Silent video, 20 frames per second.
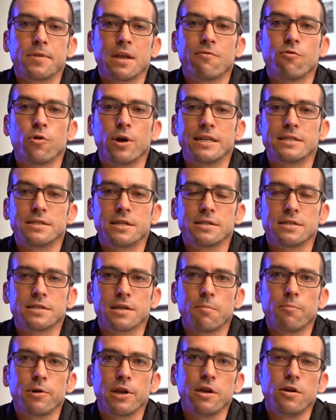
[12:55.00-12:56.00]
for instance,
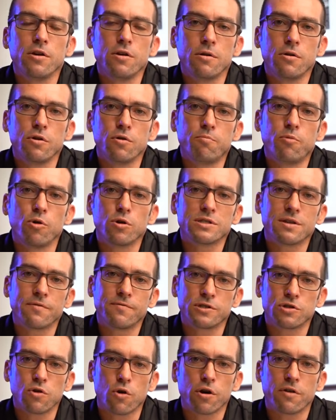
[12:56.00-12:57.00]
somebody who books a
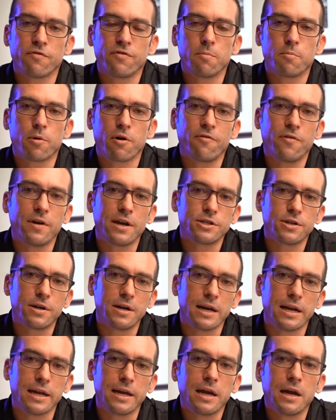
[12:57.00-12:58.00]
photographer
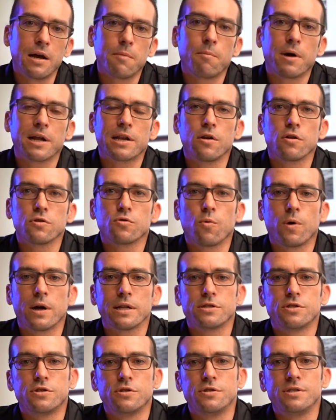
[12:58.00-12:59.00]
professionally might not
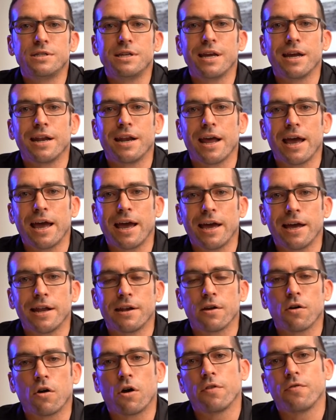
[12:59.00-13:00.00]
want to see an
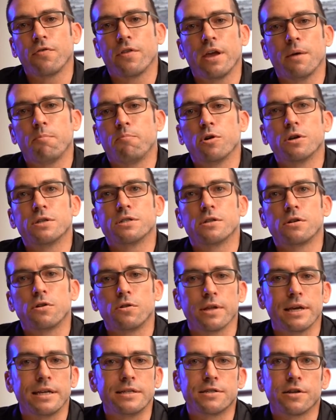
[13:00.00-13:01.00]
ad on their
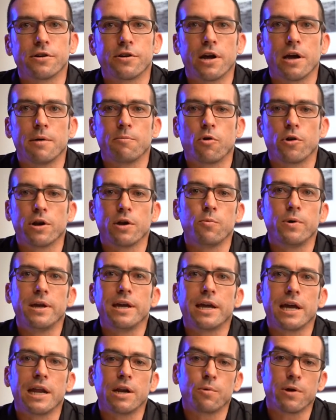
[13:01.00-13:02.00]
personal Instagram on a
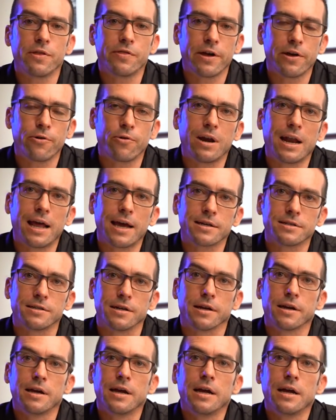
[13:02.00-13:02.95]
weekend when they're relaxing.